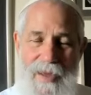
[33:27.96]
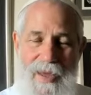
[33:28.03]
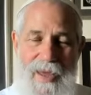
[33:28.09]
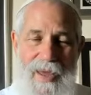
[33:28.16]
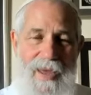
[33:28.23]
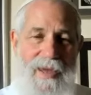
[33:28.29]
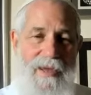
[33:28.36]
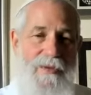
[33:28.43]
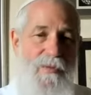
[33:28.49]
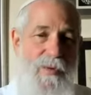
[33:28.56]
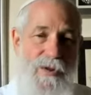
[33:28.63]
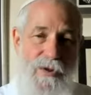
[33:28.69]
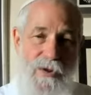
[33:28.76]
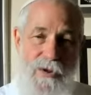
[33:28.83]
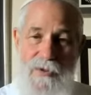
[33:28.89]
And
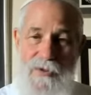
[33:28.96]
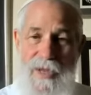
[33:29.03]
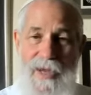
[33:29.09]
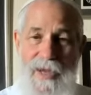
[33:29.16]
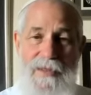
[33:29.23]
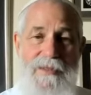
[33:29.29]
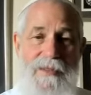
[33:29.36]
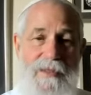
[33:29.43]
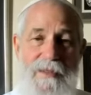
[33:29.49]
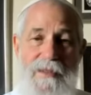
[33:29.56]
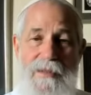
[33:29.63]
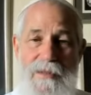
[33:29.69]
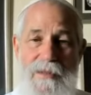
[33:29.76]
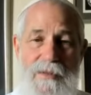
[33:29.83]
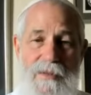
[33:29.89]
we learned that
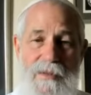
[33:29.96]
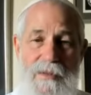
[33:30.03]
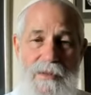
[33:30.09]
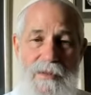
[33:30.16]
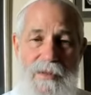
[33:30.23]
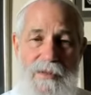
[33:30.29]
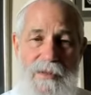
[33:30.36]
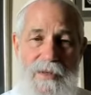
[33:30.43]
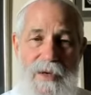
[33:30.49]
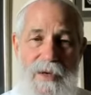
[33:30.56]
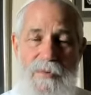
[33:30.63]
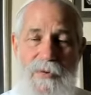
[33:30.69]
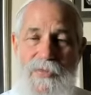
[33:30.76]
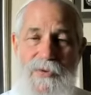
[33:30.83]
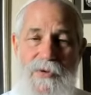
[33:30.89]
the
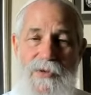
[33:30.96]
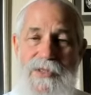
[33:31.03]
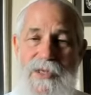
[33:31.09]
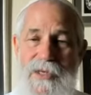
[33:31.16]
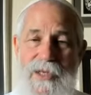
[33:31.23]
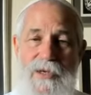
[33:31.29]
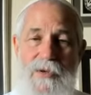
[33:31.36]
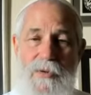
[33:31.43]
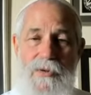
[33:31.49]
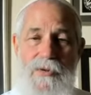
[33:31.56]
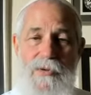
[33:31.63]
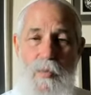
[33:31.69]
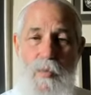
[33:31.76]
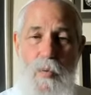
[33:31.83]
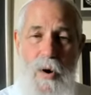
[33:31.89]
number 13
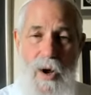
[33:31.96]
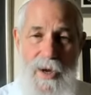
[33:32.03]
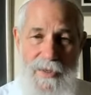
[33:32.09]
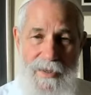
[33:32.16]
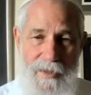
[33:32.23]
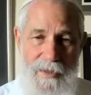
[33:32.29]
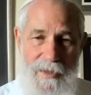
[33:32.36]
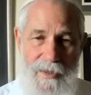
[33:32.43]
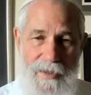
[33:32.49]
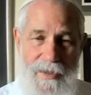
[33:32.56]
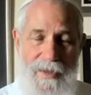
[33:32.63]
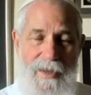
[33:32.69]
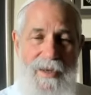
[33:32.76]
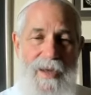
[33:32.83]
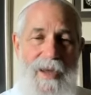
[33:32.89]
equals 1,
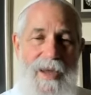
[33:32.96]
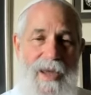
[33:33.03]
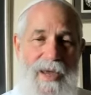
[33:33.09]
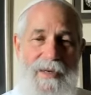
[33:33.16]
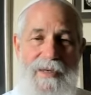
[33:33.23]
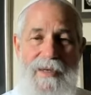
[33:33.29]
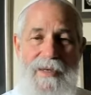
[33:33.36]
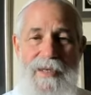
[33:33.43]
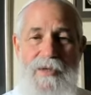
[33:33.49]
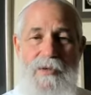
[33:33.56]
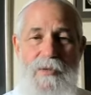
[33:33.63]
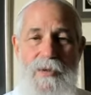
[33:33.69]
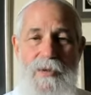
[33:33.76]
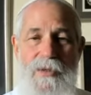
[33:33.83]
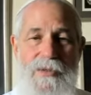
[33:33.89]
and it
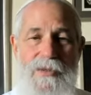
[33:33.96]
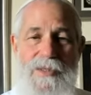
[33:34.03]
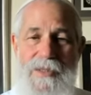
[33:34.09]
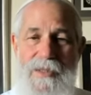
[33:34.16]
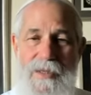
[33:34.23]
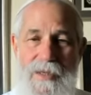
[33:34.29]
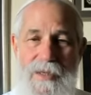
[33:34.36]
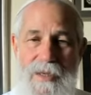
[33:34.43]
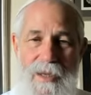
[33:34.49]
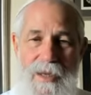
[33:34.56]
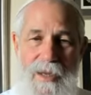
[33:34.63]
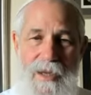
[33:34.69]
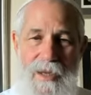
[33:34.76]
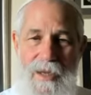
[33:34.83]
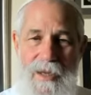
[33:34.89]
equals
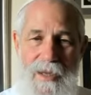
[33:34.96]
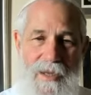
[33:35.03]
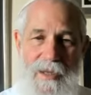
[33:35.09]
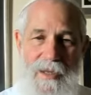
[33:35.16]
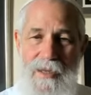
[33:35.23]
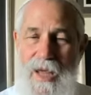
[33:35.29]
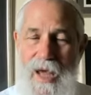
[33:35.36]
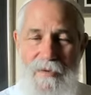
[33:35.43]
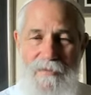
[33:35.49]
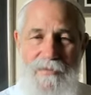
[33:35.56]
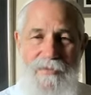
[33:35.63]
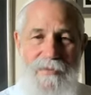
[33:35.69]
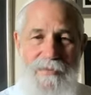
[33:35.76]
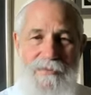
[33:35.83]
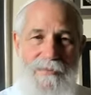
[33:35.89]

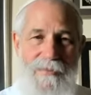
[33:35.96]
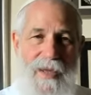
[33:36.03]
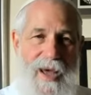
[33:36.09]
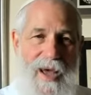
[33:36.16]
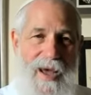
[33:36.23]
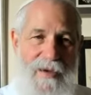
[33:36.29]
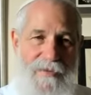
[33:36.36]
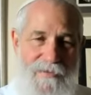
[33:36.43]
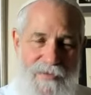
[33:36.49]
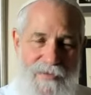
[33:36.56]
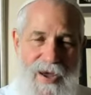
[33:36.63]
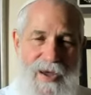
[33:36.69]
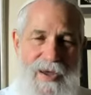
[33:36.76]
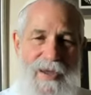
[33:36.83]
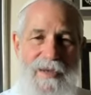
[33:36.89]
love,
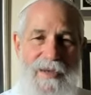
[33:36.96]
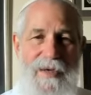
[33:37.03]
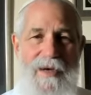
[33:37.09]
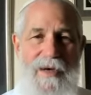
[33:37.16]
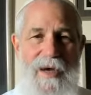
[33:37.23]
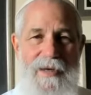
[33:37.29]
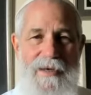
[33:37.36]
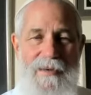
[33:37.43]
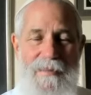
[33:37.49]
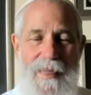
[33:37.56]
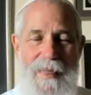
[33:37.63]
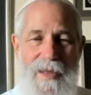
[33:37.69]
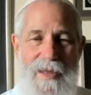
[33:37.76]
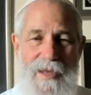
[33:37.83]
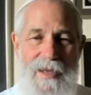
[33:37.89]
ahava and echad.
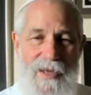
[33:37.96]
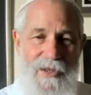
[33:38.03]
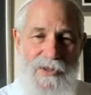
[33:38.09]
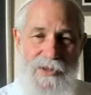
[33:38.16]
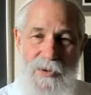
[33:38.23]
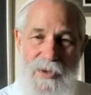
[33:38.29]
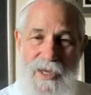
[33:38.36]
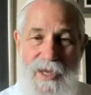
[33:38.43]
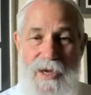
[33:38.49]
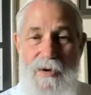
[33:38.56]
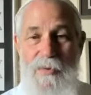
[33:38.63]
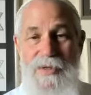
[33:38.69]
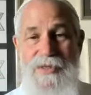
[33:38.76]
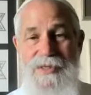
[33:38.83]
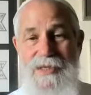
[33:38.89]
So here
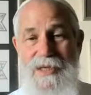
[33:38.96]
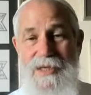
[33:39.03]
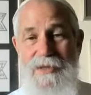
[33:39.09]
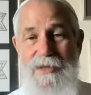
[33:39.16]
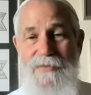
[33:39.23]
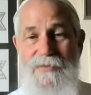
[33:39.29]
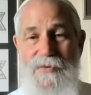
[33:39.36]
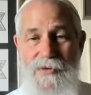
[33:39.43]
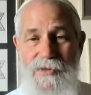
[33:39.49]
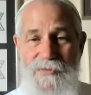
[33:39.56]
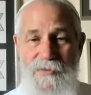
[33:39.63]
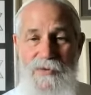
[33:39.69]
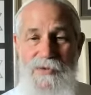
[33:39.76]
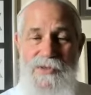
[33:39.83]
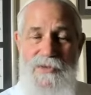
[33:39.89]
we see in the first
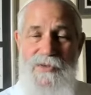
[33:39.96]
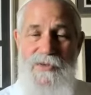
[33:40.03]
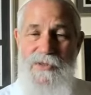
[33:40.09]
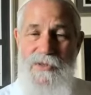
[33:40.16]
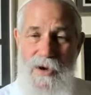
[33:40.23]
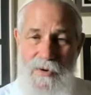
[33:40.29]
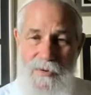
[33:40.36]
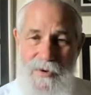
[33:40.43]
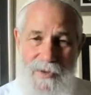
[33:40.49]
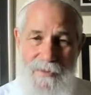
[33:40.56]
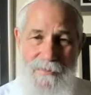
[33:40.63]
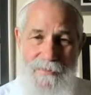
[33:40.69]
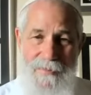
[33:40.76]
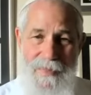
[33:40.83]
verse of the Torah,